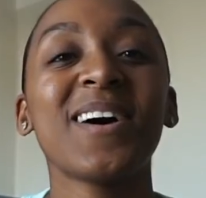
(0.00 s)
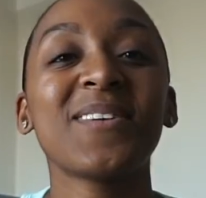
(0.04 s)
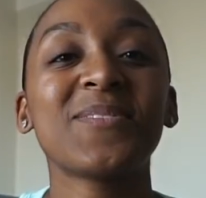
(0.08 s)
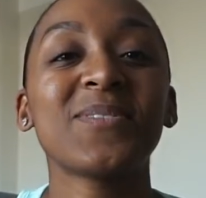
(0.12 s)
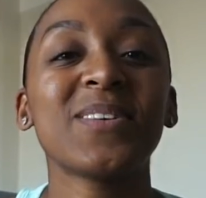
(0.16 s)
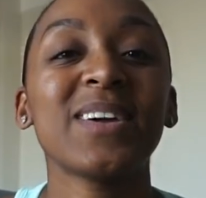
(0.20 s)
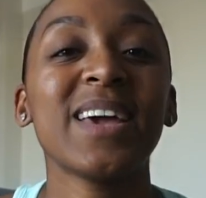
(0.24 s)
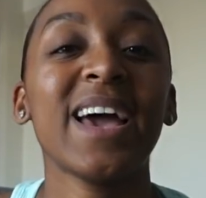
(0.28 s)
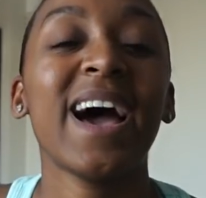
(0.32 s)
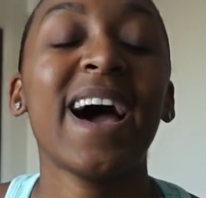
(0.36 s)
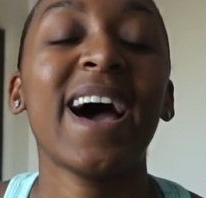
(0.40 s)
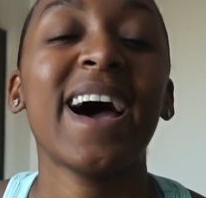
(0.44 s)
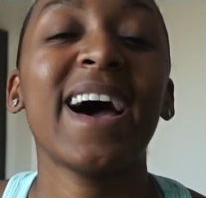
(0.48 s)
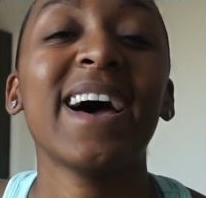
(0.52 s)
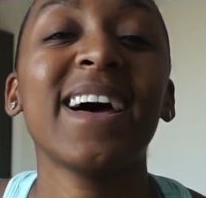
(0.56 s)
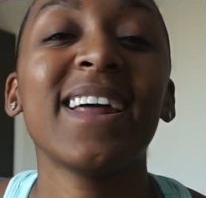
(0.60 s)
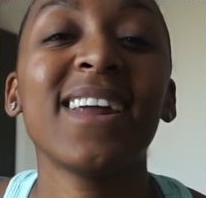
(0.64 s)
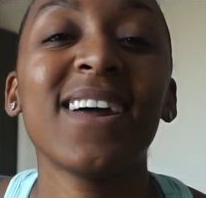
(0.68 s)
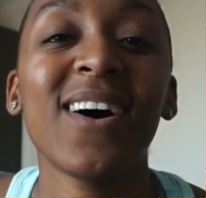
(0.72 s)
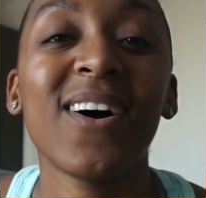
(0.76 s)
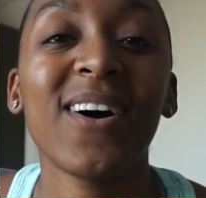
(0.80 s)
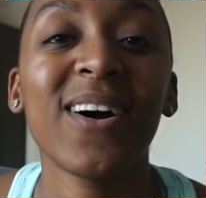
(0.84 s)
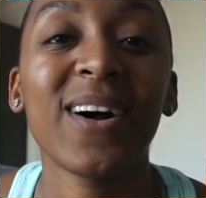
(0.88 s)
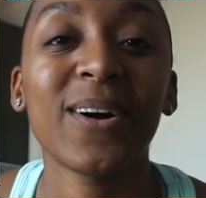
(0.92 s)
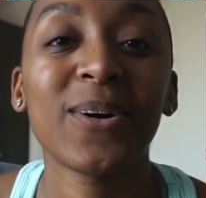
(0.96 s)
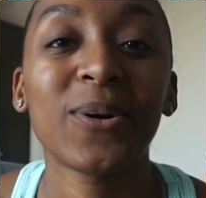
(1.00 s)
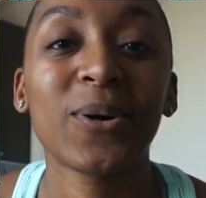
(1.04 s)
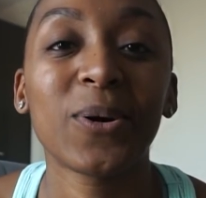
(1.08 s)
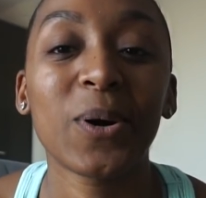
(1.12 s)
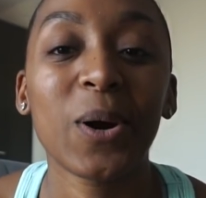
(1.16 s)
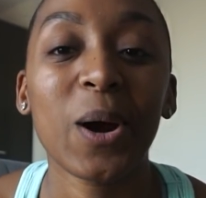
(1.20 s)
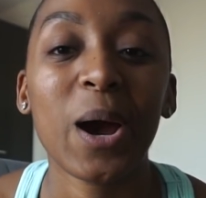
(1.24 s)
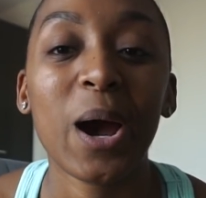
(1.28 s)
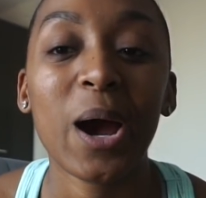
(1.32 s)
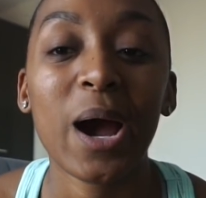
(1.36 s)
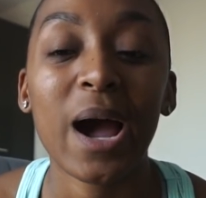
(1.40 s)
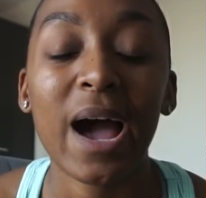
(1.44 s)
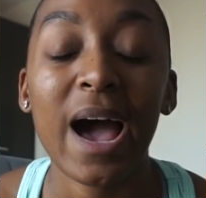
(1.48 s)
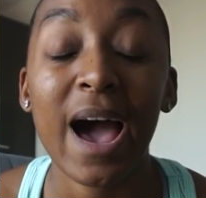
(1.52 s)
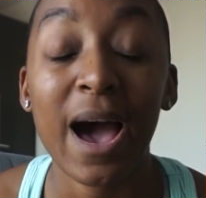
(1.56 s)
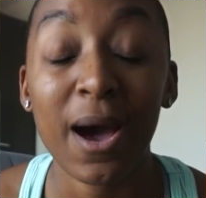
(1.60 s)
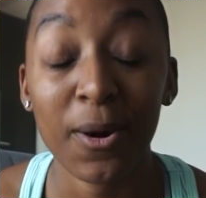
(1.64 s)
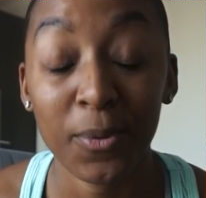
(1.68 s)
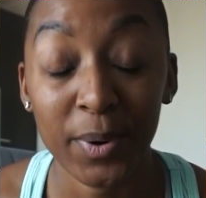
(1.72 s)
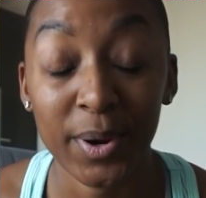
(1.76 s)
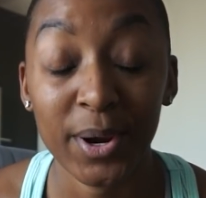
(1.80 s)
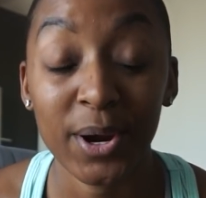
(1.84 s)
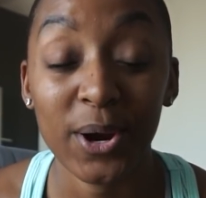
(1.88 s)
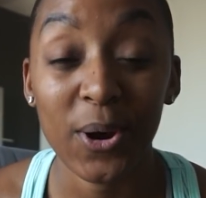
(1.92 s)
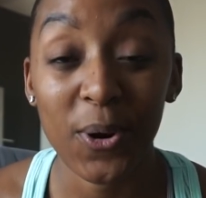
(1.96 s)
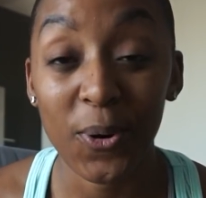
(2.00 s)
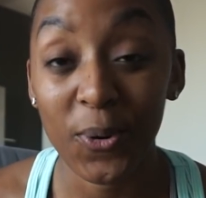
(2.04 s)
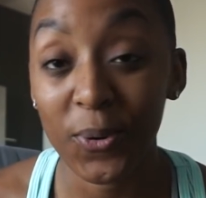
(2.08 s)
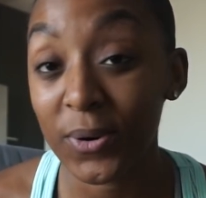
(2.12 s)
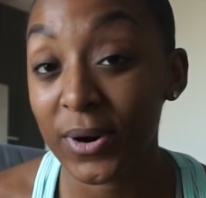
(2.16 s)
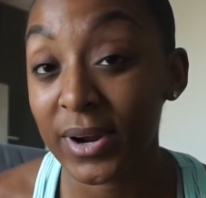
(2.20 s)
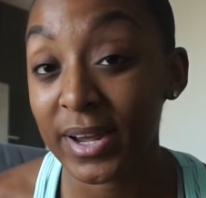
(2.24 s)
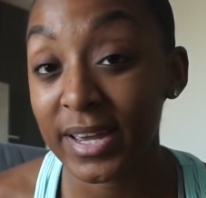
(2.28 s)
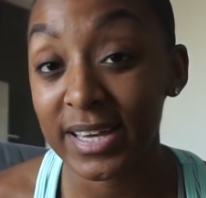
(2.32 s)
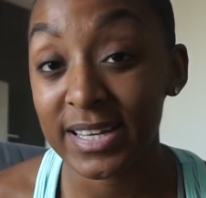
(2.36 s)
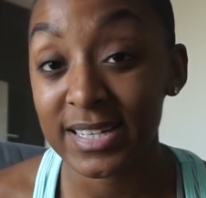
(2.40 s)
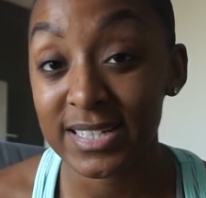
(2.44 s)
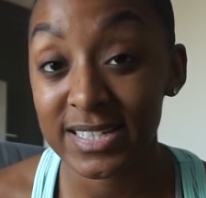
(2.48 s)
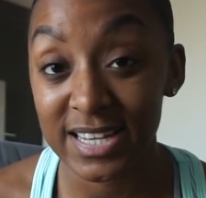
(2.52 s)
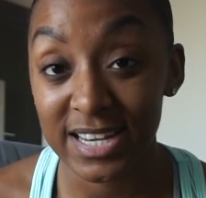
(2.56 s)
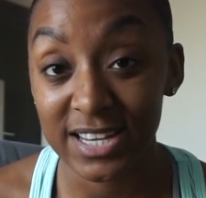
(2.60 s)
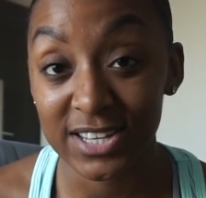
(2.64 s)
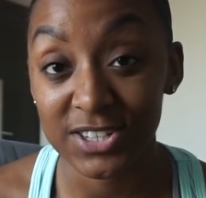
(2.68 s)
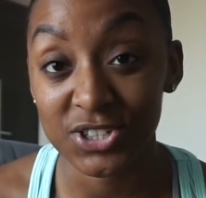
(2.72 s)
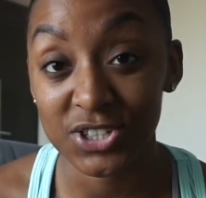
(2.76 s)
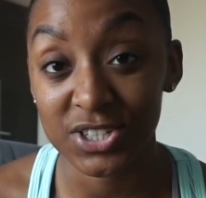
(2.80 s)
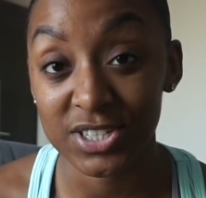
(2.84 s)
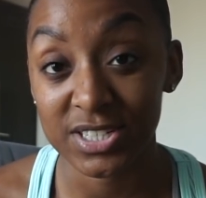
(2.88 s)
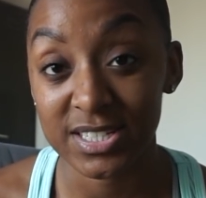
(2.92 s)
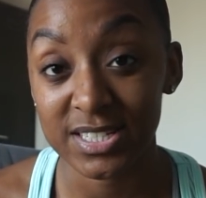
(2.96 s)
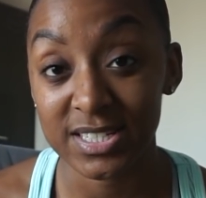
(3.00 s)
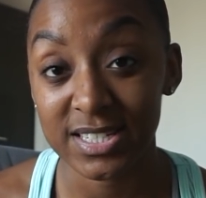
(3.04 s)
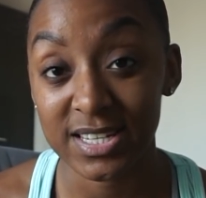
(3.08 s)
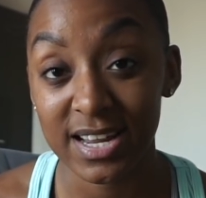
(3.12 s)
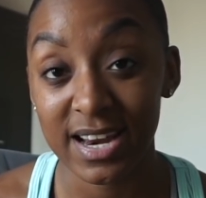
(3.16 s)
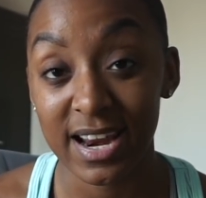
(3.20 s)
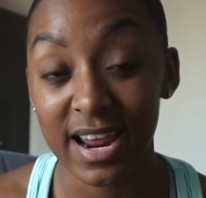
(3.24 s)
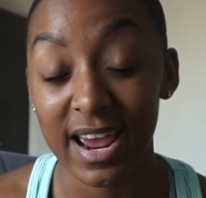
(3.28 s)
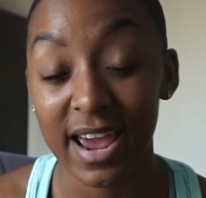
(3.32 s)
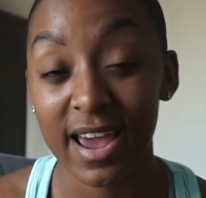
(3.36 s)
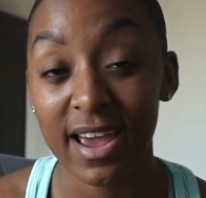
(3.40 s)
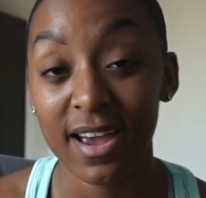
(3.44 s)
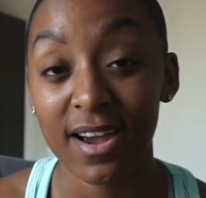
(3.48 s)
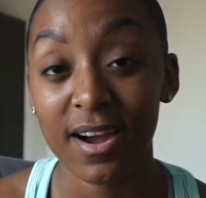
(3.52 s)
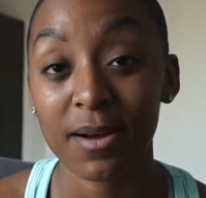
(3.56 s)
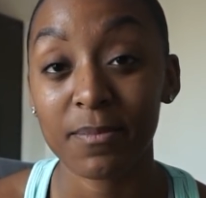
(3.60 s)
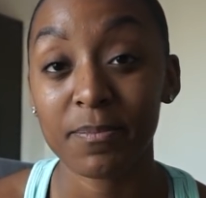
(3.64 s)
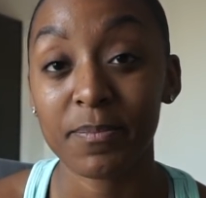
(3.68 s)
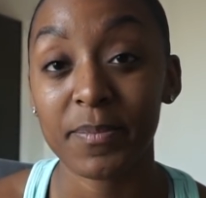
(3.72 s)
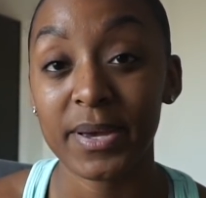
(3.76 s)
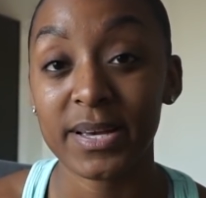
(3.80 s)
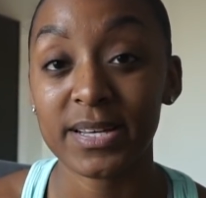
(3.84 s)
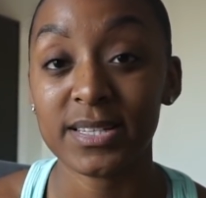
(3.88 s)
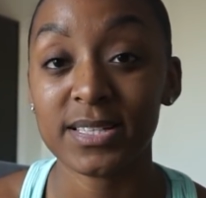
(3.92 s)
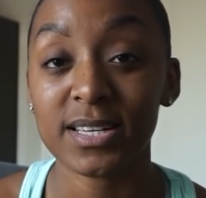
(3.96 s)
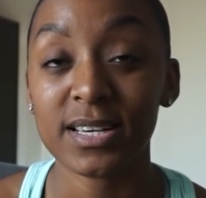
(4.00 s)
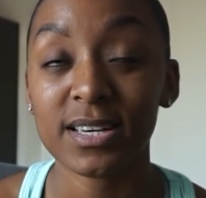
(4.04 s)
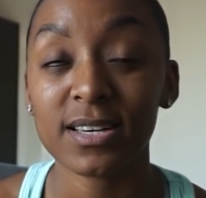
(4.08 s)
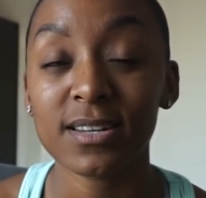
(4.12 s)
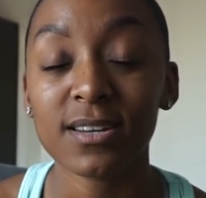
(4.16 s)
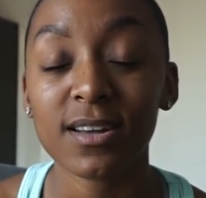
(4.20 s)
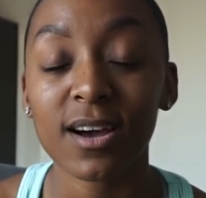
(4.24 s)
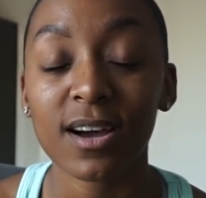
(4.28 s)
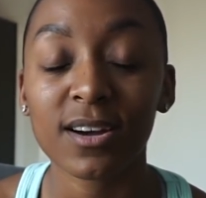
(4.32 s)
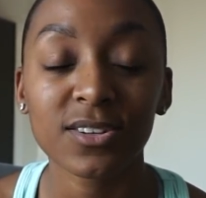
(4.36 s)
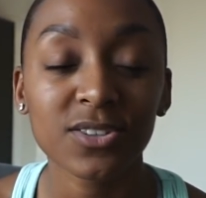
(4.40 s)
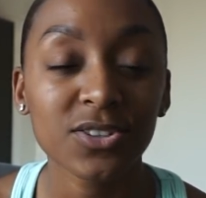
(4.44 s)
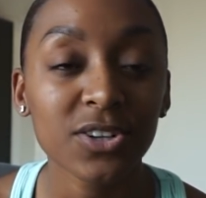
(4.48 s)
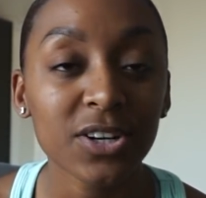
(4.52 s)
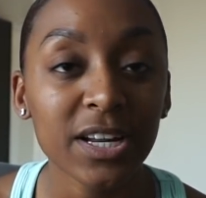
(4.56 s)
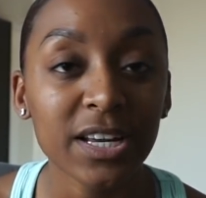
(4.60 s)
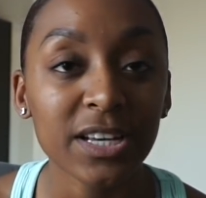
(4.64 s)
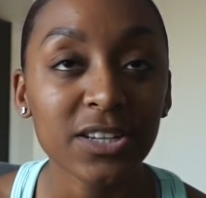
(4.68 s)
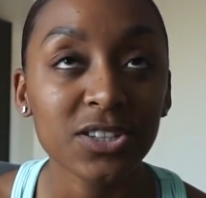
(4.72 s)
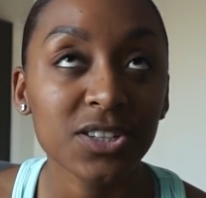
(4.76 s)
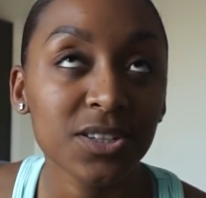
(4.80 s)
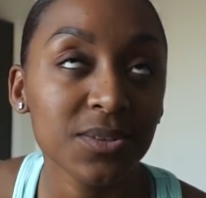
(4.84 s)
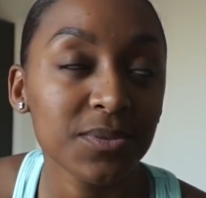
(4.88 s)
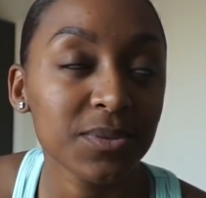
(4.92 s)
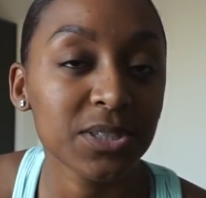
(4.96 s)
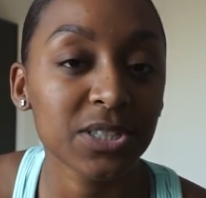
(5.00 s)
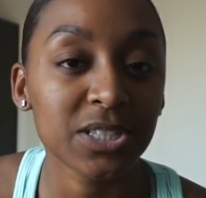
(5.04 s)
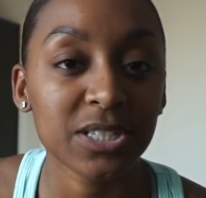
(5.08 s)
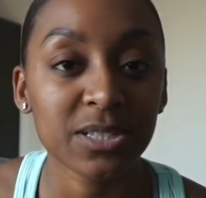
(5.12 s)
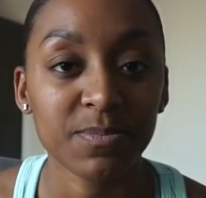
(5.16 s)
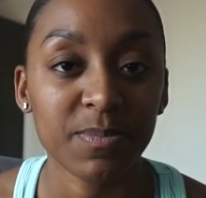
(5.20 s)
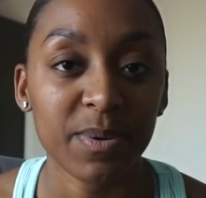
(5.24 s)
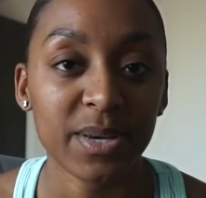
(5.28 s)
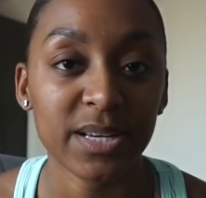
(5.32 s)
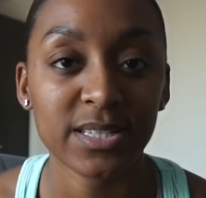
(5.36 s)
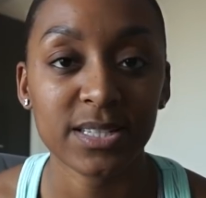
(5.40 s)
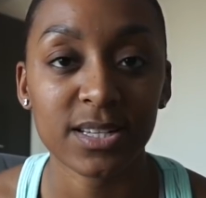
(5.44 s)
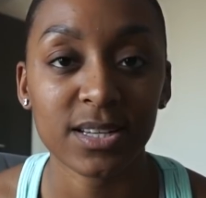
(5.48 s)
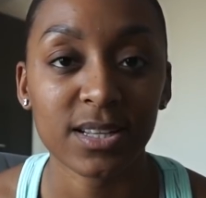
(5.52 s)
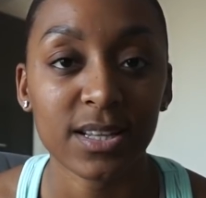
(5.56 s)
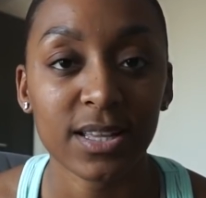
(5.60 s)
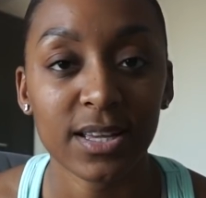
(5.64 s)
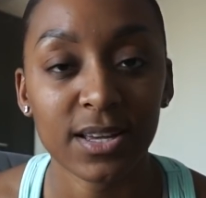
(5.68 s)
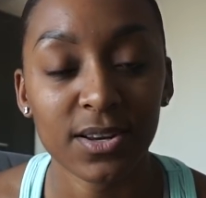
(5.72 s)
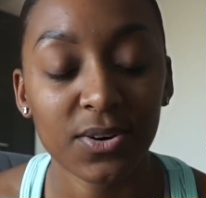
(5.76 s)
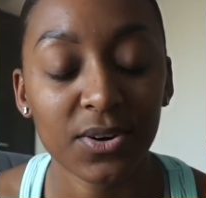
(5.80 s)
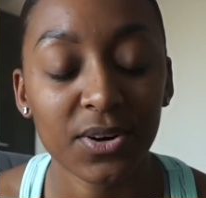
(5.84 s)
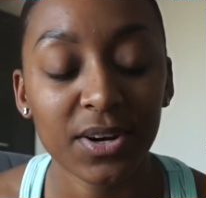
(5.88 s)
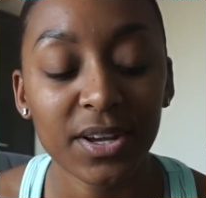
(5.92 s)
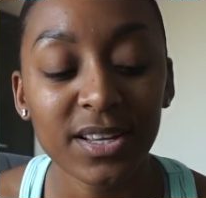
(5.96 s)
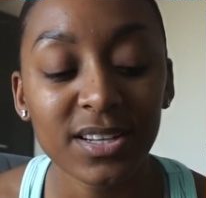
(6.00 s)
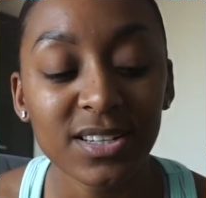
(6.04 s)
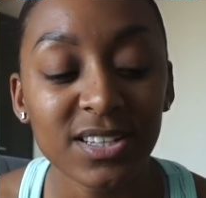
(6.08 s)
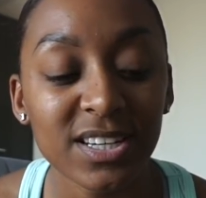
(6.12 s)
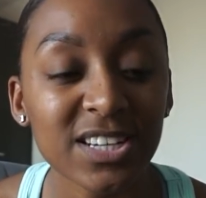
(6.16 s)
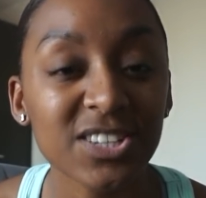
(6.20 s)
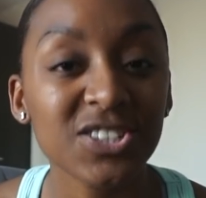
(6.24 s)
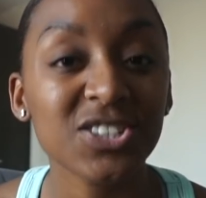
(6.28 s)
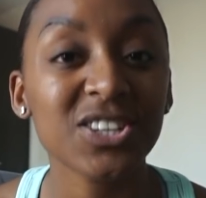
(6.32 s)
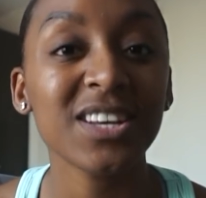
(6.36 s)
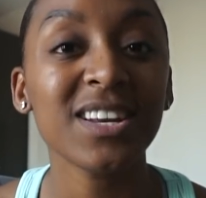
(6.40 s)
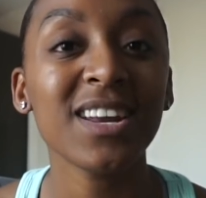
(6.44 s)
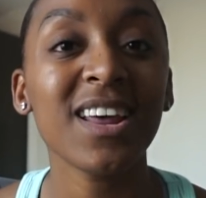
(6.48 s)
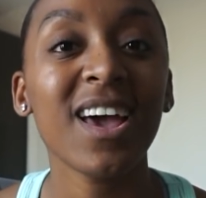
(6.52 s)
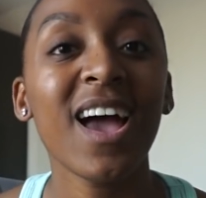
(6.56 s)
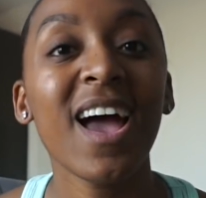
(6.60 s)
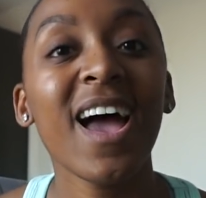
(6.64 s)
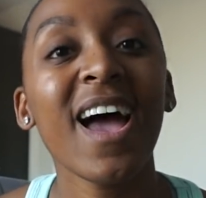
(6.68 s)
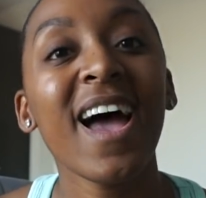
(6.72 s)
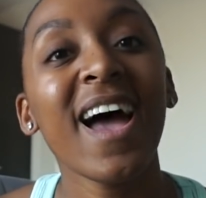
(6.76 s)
We had our orientation today, our basic indoctrination, which is basically an orientation.